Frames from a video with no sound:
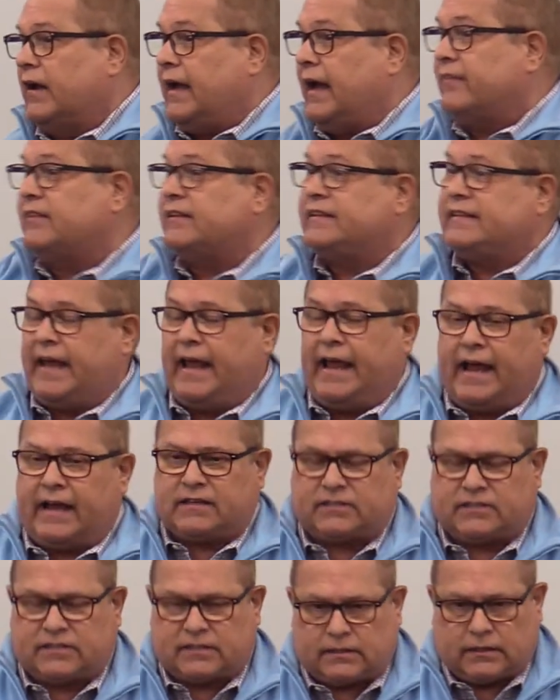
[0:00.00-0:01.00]
I got the
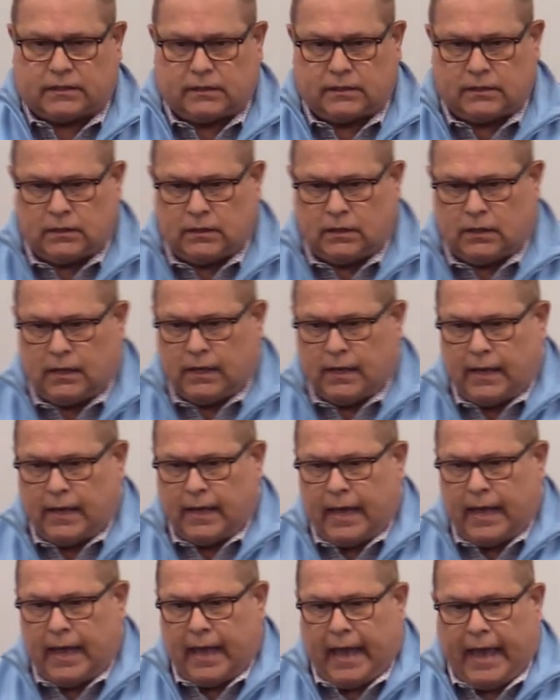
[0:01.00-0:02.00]
text.
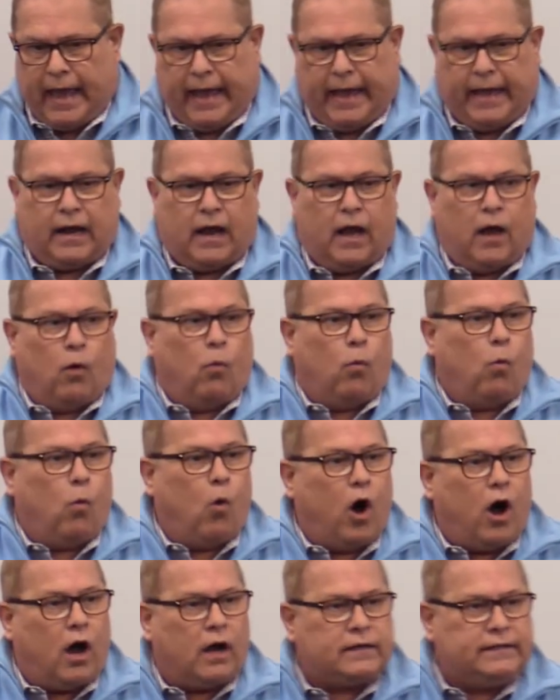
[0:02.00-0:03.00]
And I
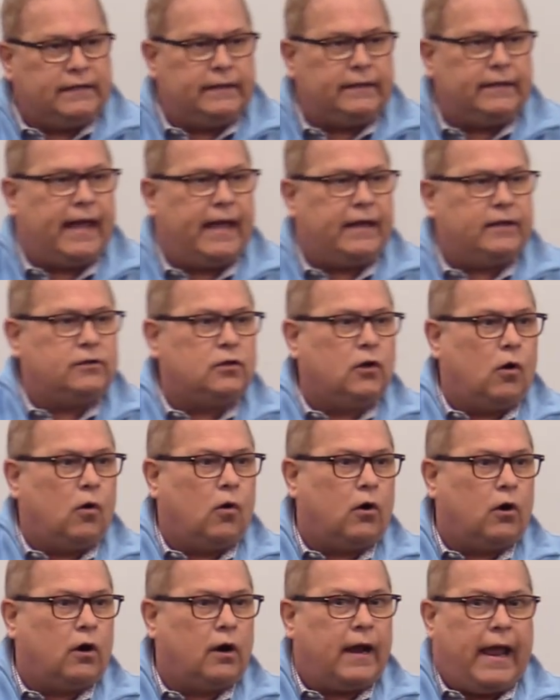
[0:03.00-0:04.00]
walked in that
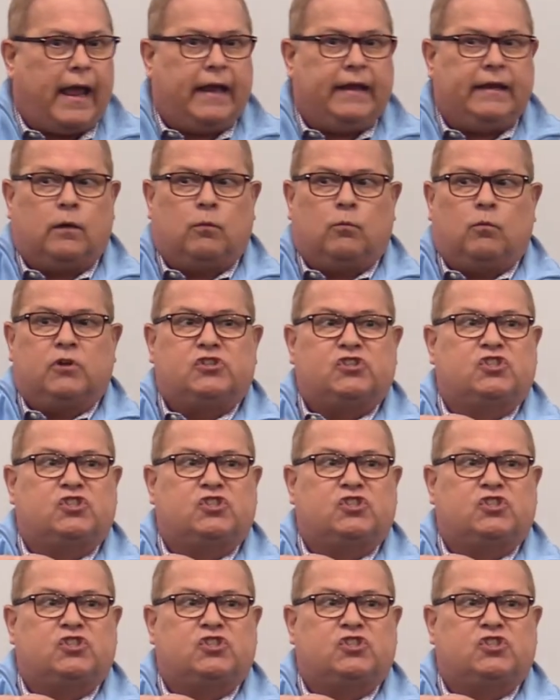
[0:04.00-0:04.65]
door and it was